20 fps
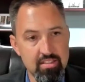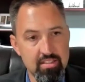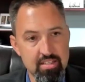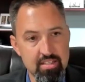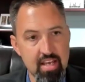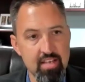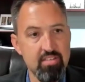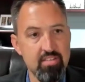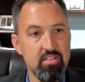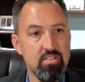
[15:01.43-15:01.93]
It's
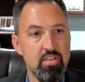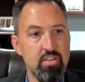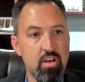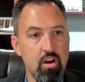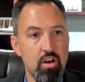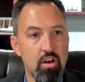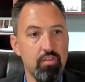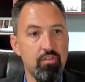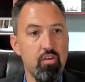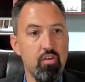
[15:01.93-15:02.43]

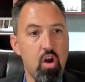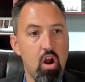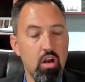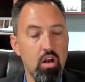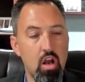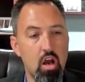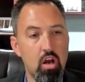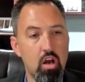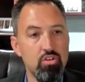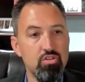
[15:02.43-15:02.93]
necessary for
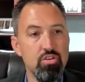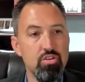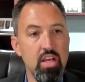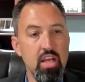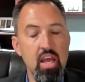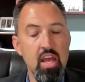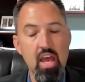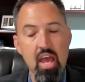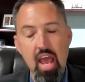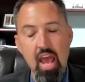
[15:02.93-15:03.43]
our
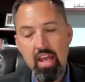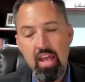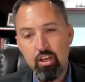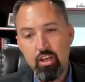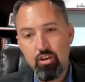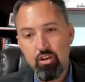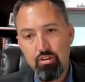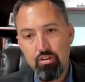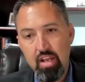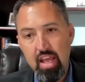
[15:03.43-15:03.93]
country, and
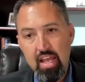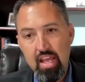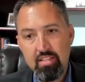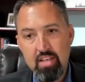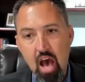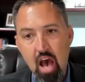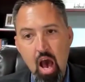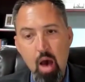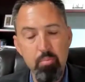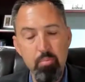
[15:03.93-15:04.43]
it
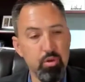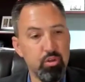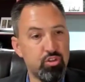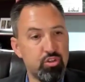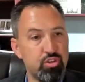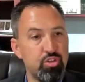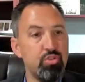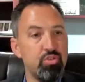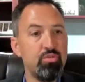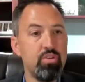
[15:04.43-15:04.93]
creates
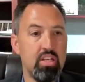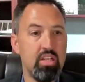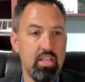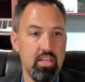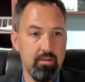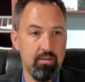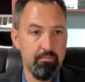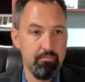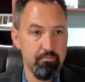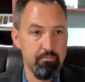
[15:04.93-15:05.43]

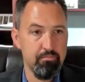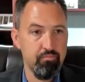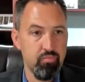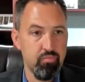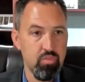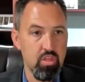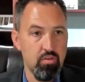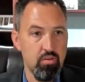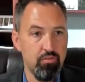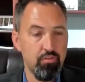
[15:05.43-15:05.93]
opportunity
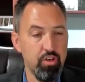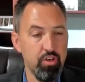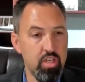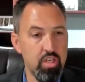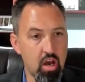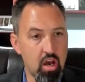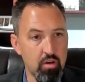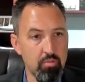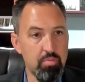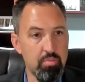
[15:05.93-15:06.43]
for
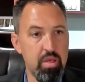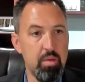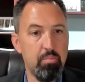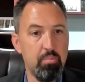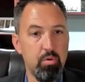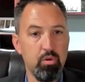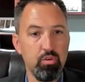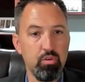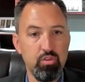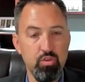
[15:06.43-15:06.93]
young
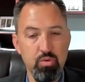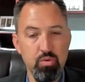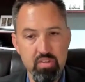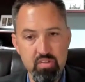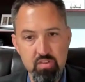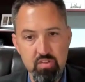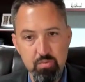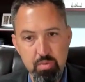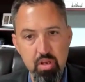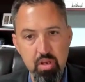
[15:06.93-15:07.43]
people to
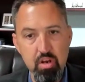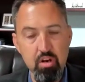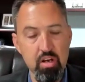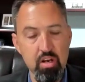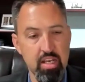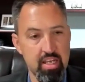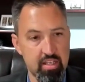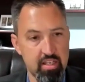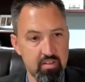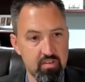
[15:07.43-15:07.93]

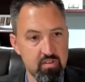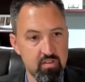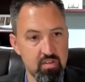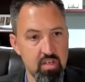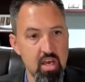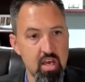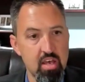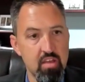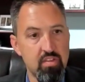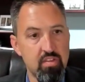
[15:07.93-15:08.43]
experience
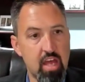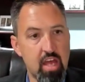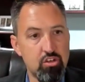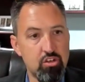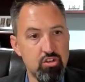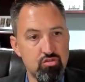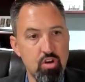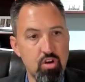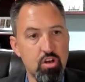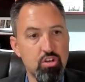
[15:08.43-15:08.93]

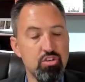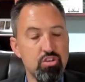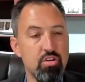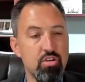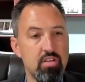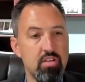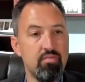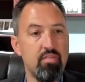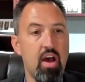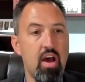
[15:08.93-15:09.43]
that
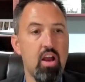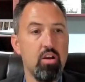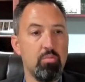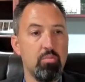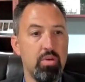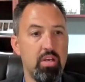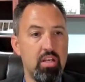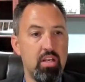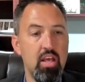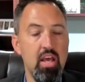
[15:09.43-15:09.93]
structured
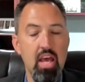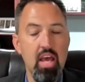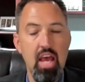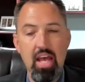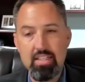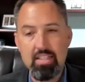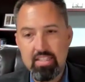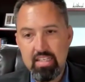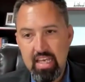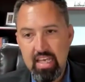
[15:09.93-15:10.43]
environment
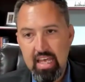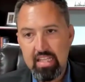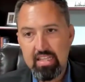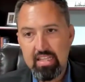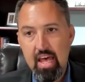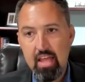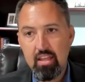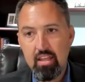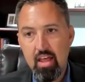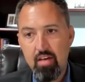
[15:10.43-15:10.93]
and to
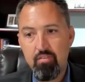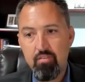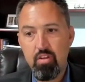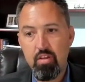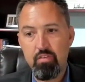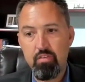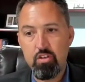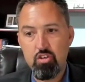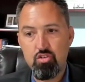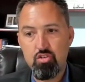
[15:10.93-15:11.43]
get that
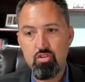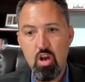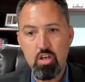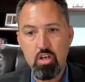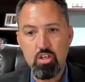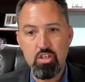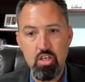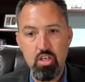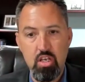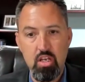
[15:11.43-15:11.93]
level of
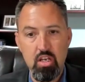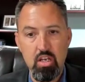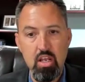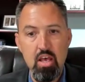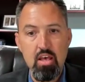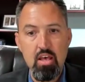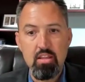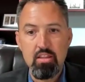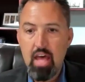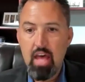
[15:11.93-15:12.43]
instruction
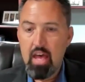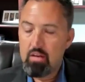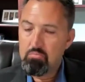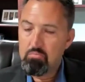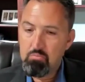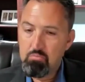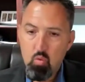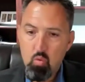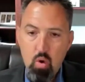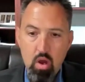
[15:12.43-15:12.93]
that,
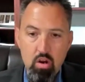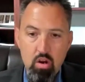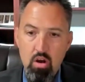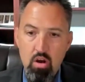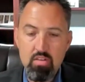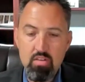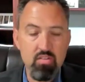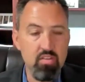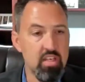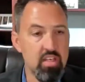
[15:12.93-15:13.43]
quite
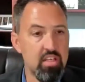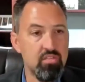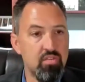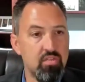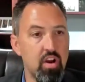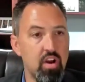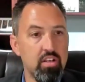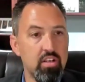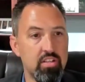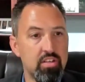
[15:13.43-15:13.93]
honestly,
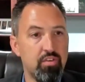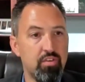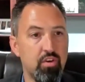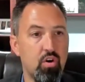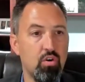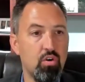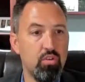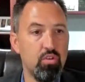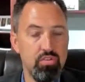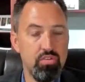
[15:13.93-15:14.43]
it's very
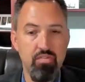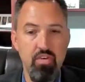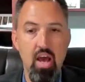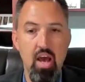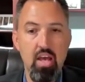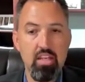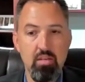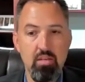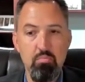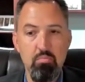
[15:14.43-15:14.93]
difficult to
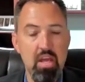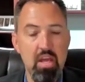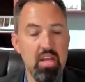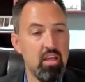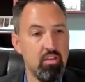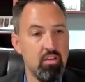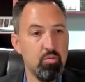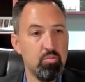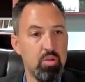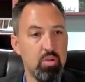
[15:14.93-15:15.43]
find in
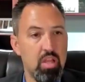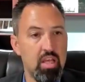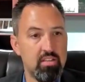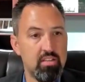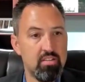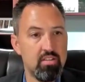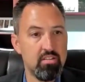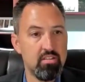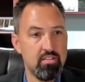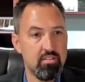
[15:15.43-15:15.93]
many other
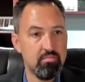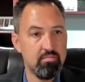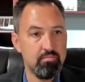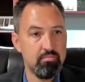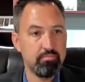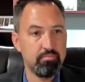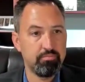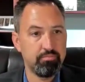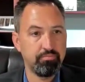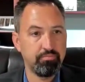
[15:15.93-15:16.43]
places.